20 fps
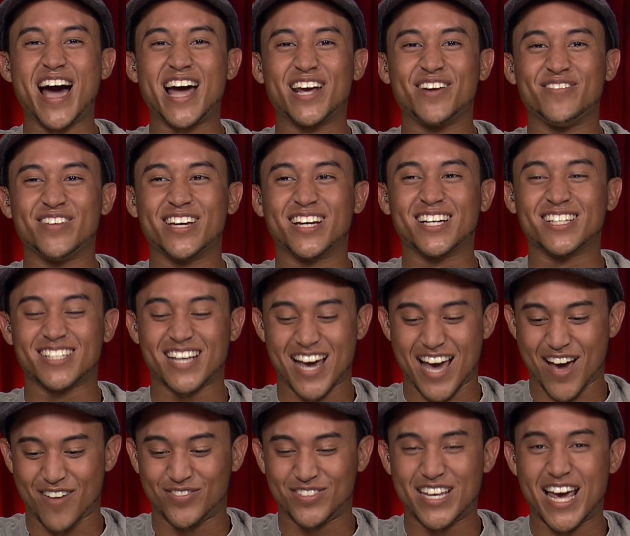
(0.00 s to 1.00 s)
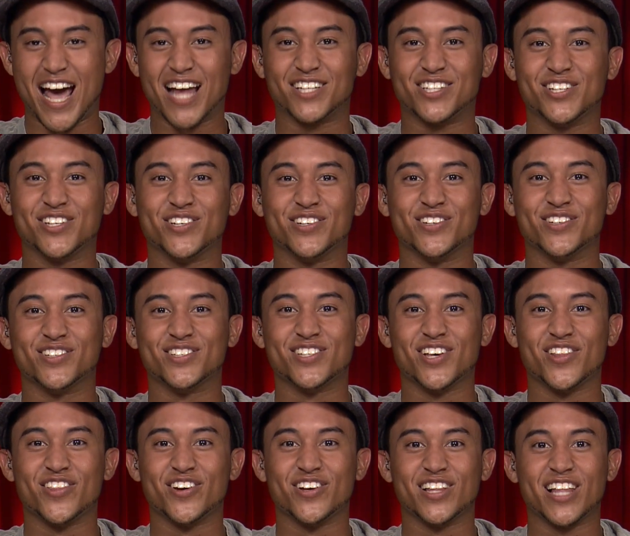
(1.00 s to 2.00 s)
mad at me because I have tattoos,
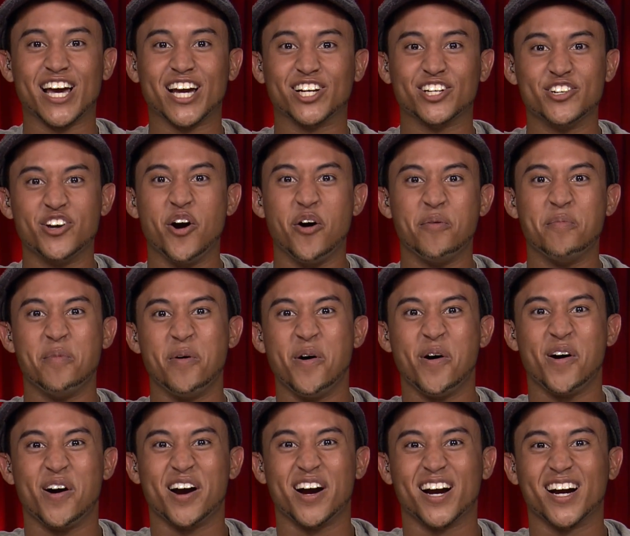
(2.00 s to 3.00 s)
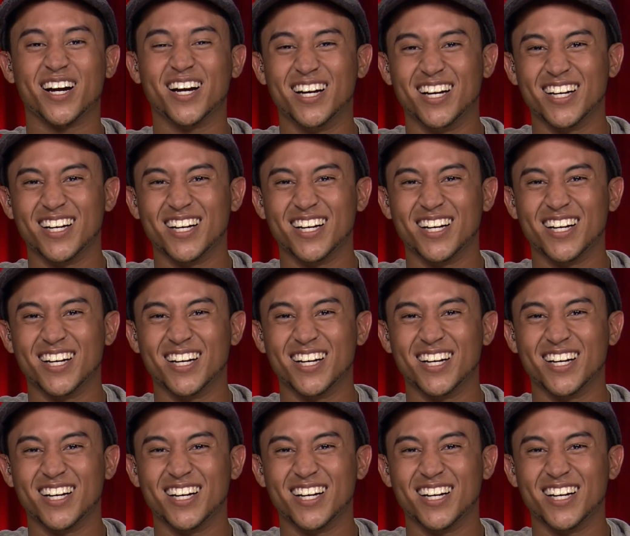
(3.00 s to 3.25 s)
so they're like, no more.